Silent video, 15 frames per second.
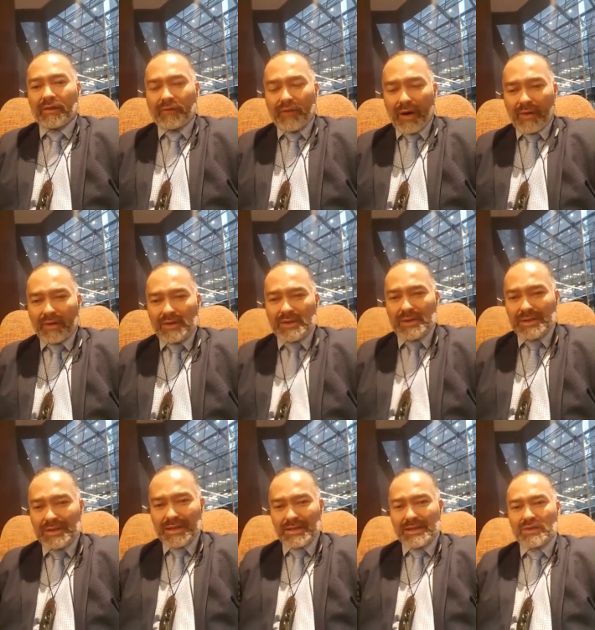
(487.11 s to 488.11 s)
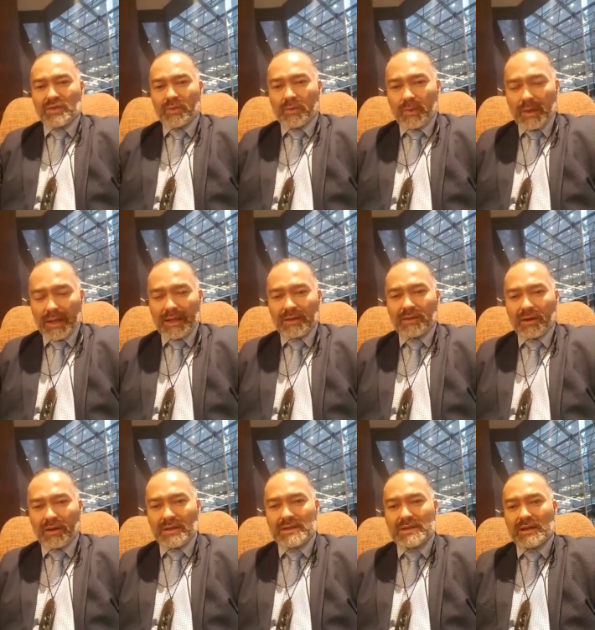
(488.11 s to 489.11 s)
500 to 600 million
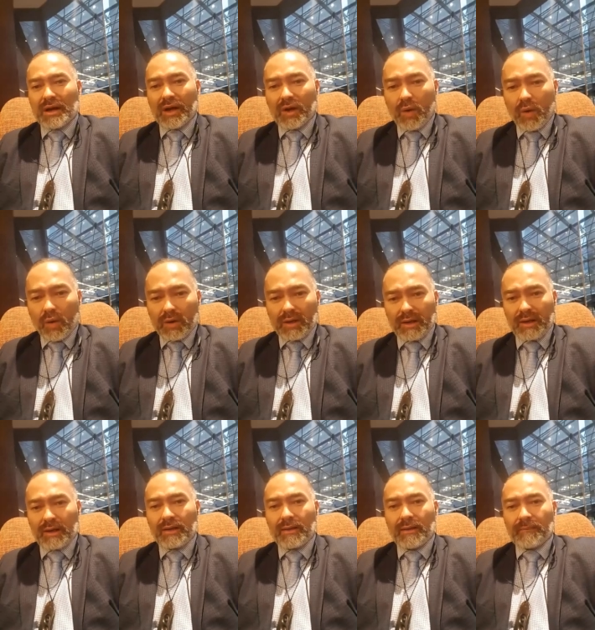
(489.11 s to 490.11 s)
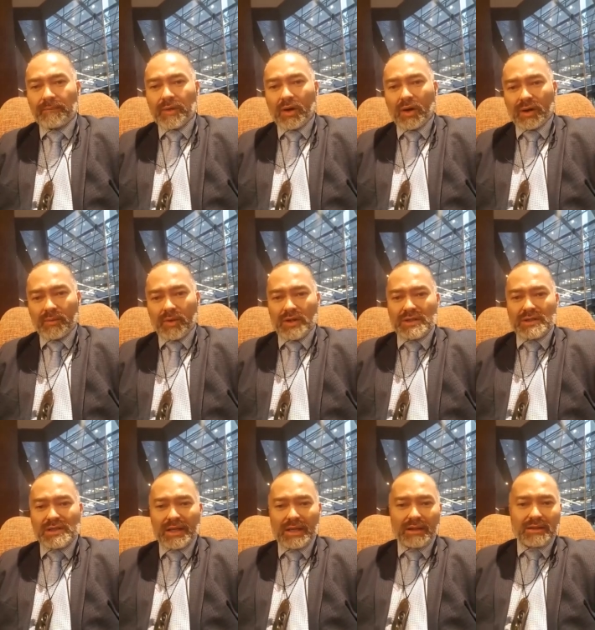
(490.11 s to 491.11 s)
dollars a quarter on
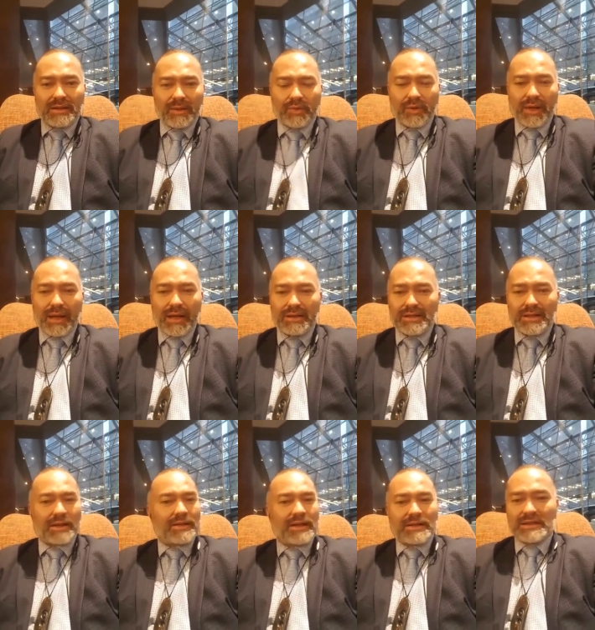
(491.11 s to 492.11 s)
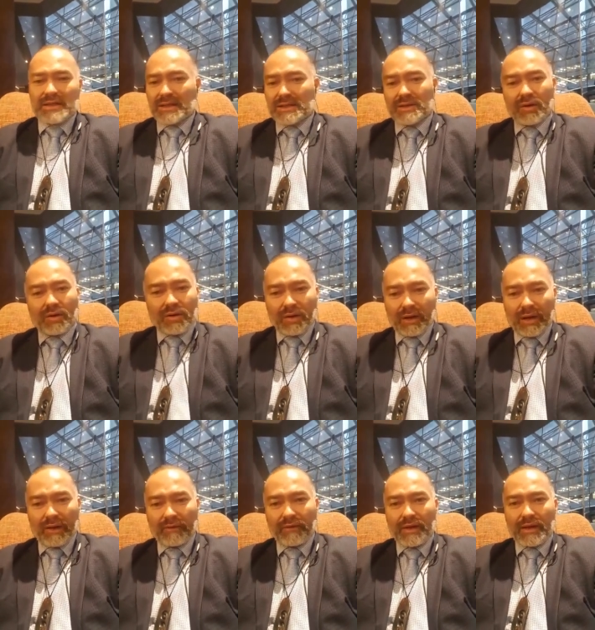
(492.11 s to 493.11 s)
emergency and temporary housing, and that's just not good
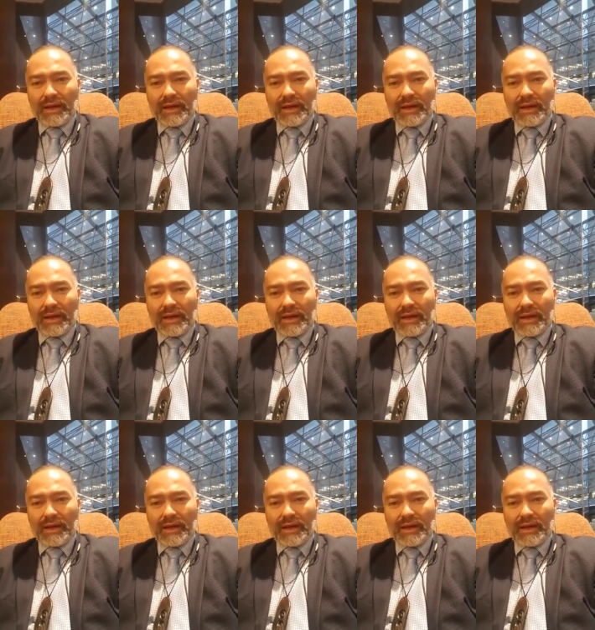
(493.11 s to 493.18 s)
enough.